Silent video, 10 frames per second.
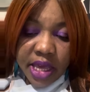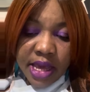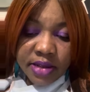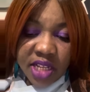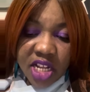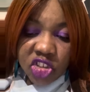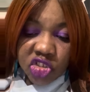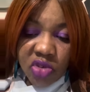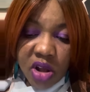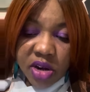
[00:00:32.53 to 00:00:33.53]
a then
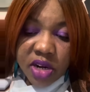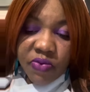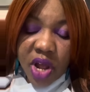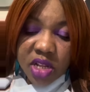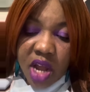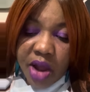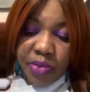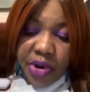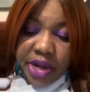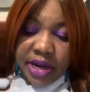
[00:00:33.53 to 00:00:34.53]
struggling vodka
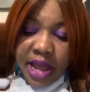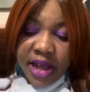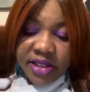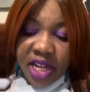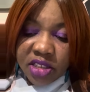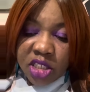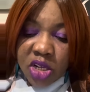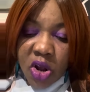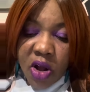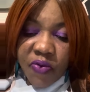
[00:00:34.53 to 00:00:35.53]
brand that
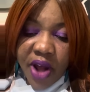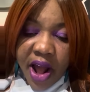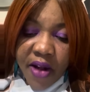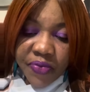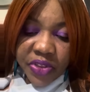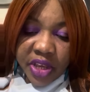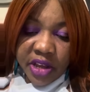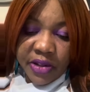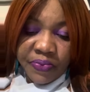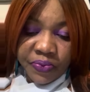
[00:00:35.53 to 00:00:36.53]
took off after